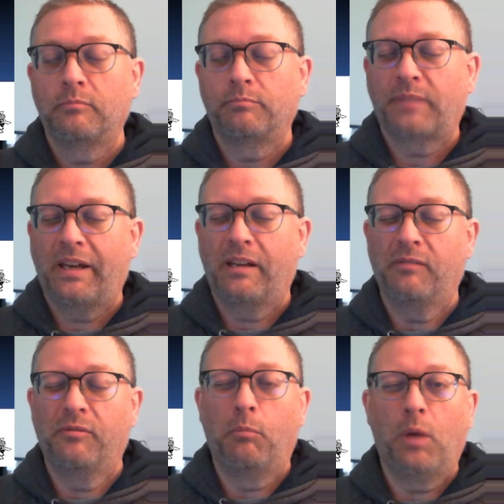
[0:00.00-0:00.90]
kind
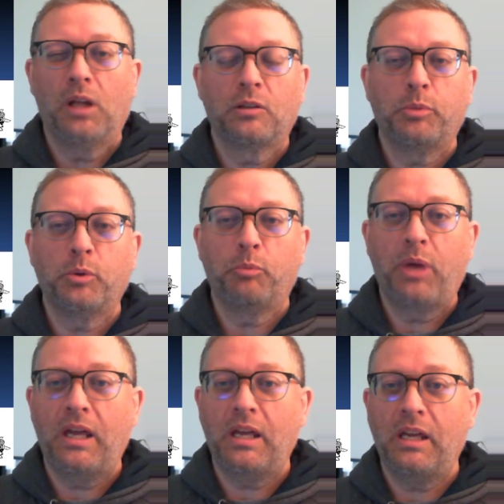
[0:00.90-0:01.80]
of multiple
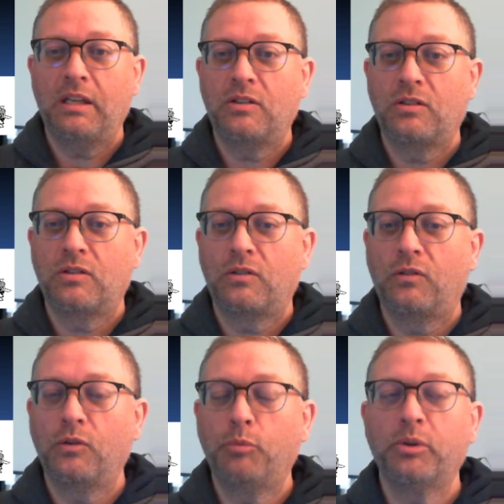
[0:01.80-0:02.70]
page,
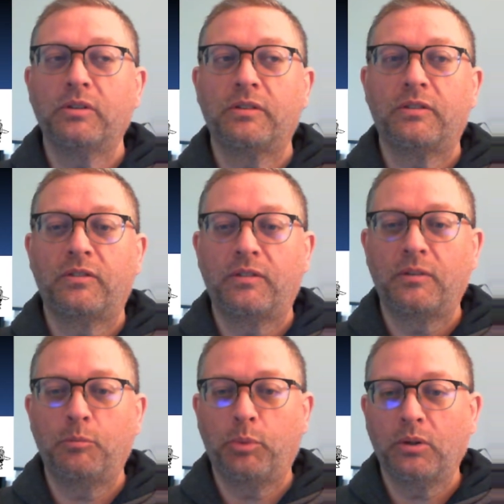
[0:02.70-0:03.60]
super
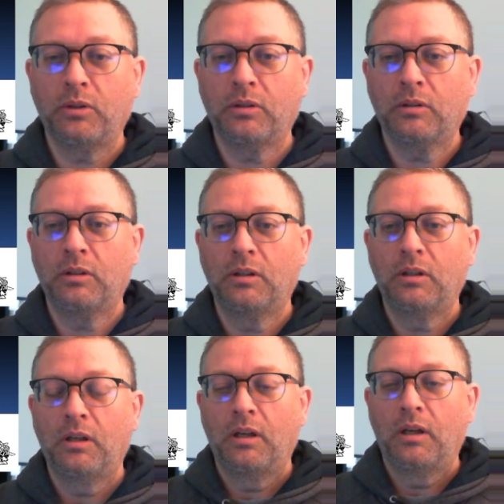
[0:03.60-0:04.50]
simple,
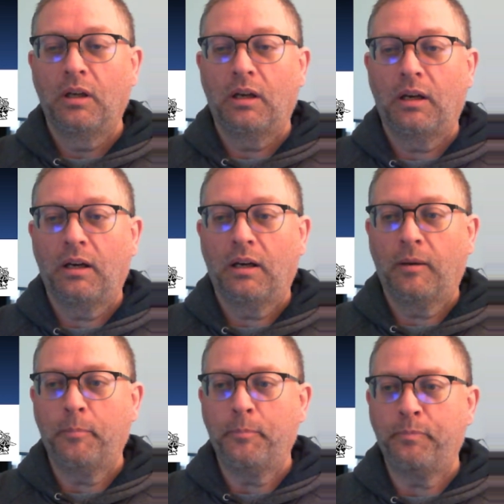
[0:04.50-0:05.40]

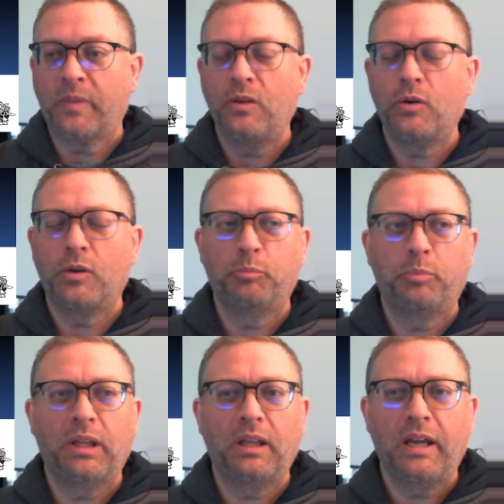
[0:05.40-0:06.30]
you could
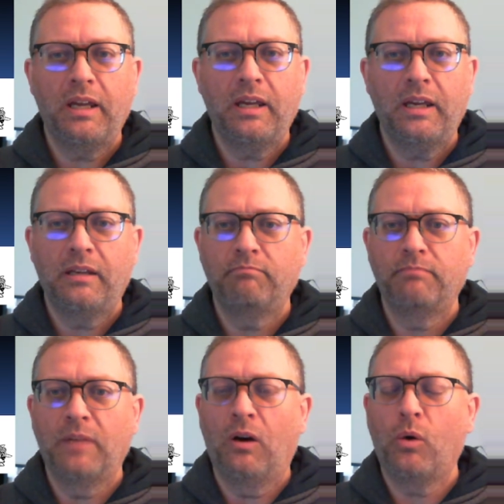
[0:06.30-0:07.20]
play
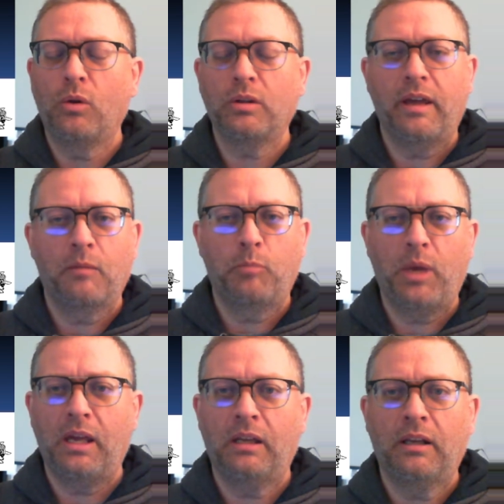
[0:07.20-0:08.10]
a whole
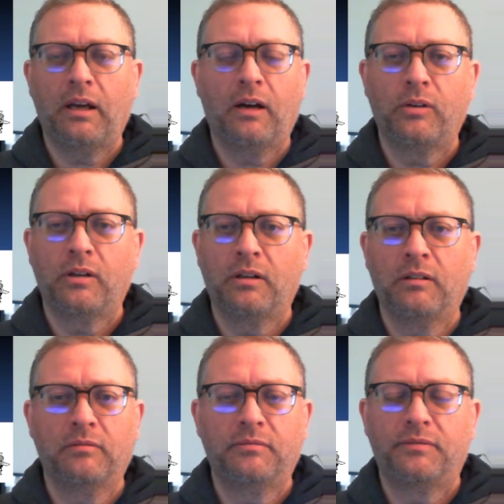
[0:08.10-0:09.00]
campaign out
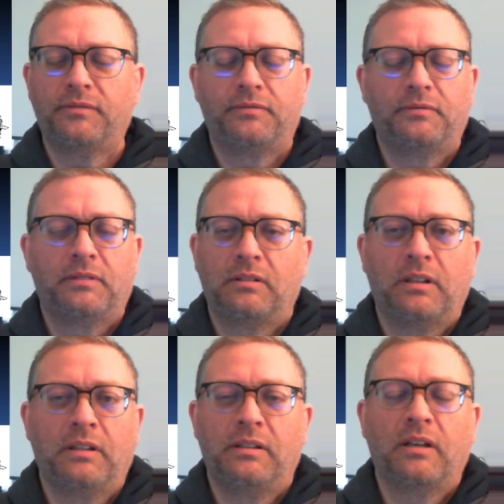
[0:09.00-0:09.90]
of
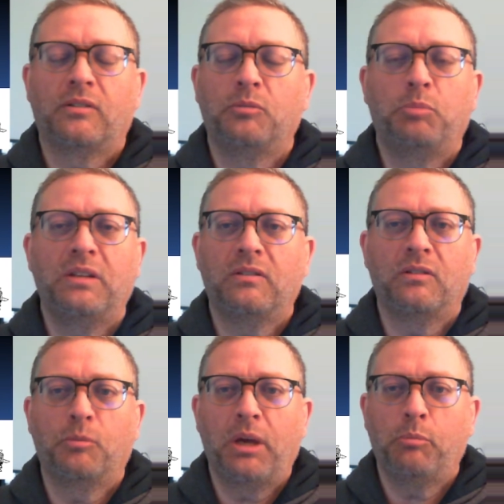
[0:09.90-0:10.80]
a dozen pieces
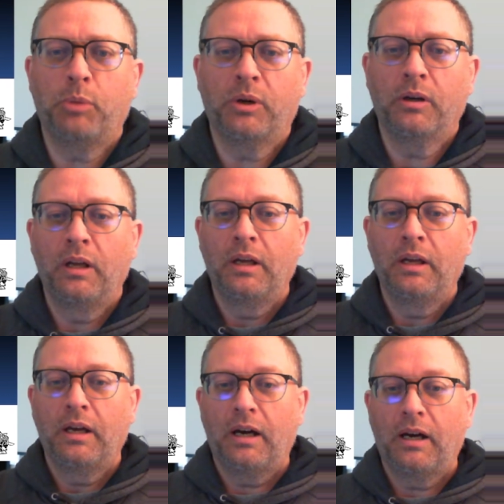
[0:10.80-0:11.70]
of paper.
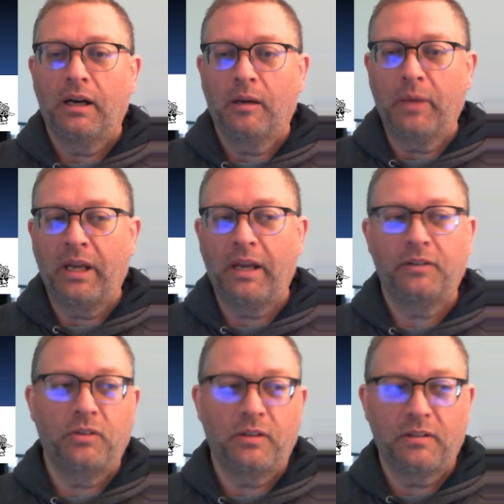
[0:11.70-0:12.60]
And
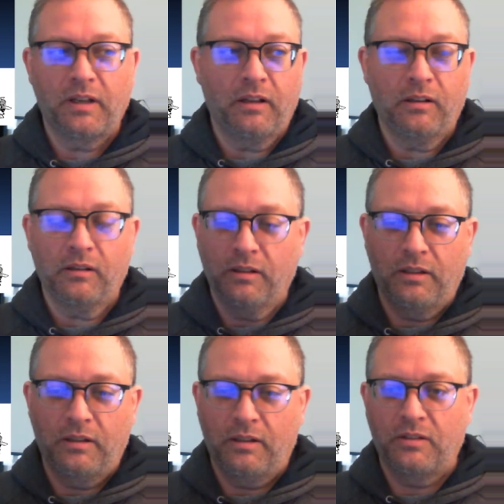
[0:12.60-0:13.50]
as you can tell,
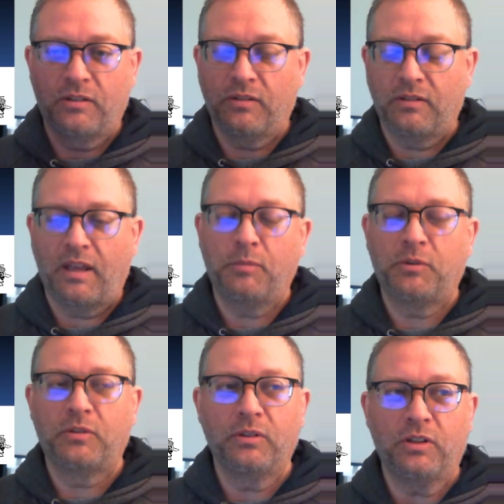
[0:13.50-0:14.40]
just
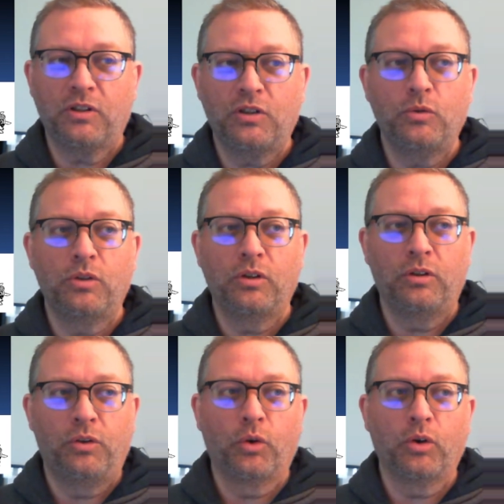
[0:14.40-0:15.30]
absolutely cute,
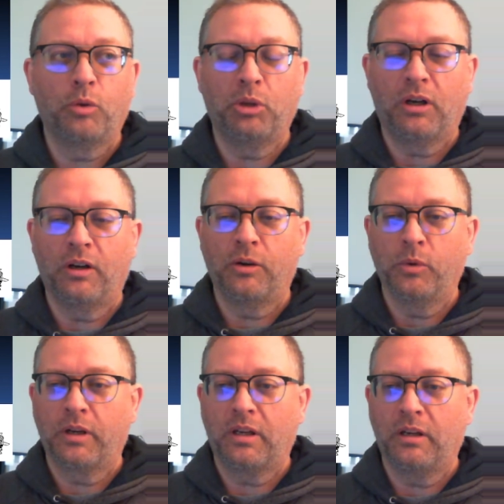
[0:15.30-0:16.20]
adorable
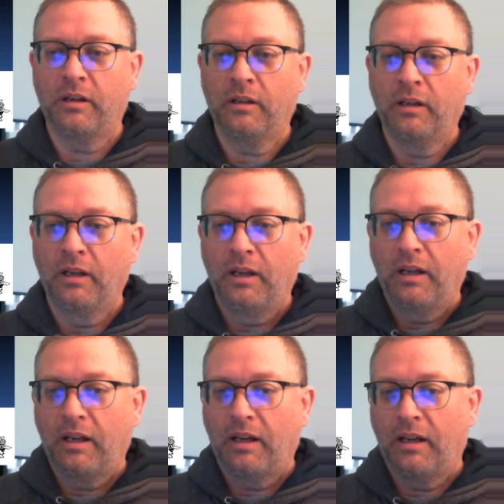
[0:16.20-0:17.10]
artwork here.
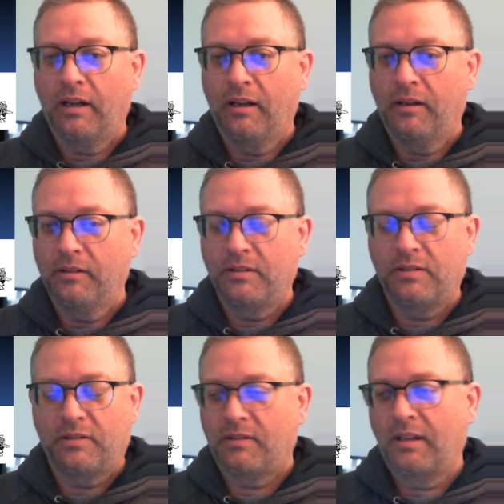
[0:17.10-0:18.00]

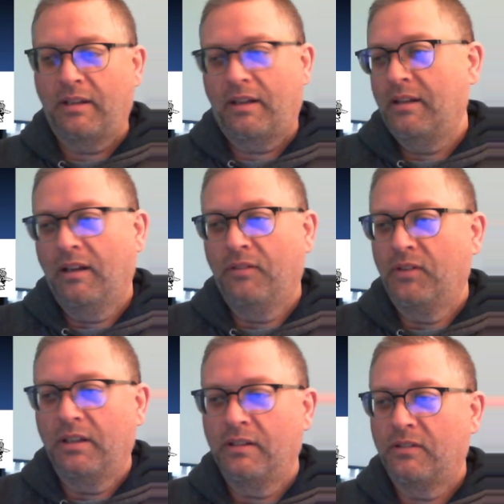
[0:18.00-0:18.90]
I love
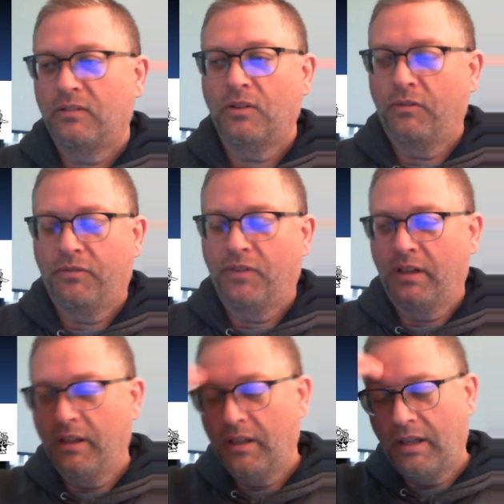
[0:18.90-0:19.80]
it. It's so
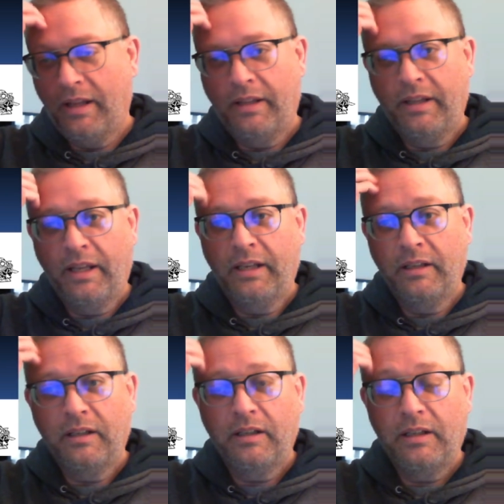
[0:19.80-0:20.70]
fun. And
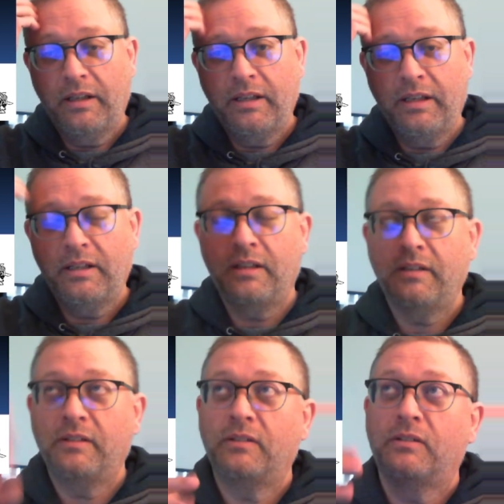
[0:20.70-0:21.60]
then it
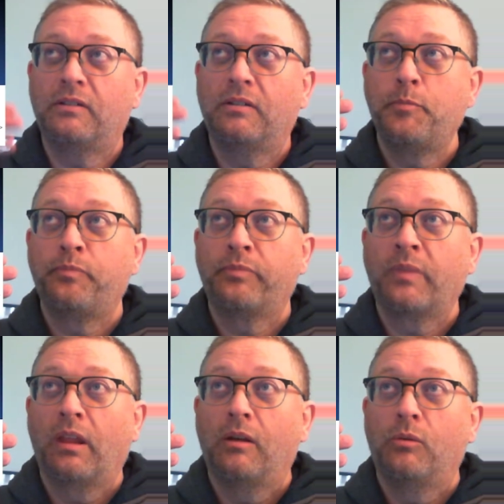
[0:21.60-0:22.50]
is
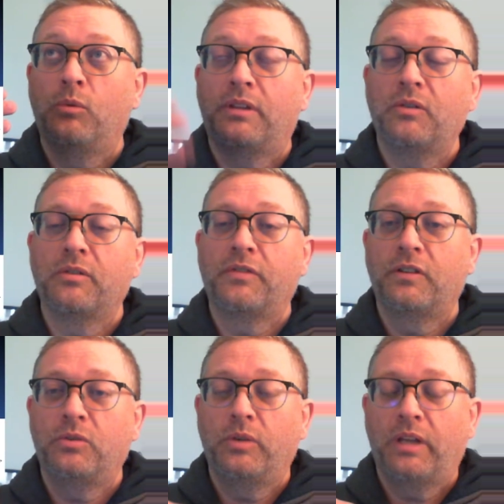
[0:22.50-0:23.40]
what they refer
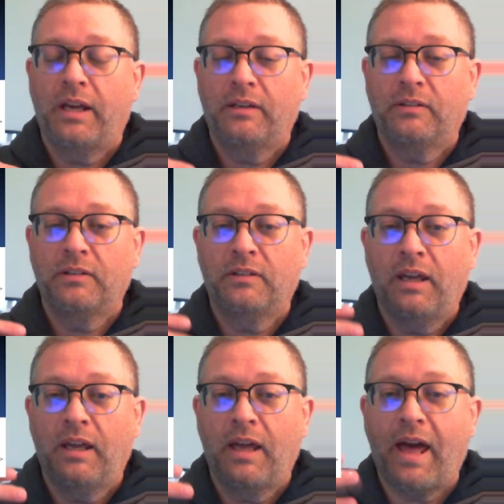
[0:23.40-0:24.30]
to it as is
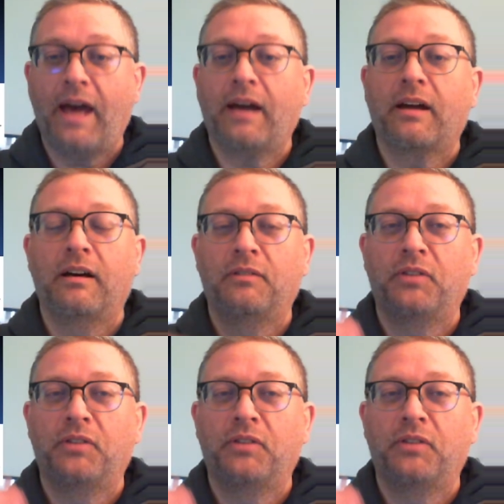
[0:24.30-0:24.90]
a hack of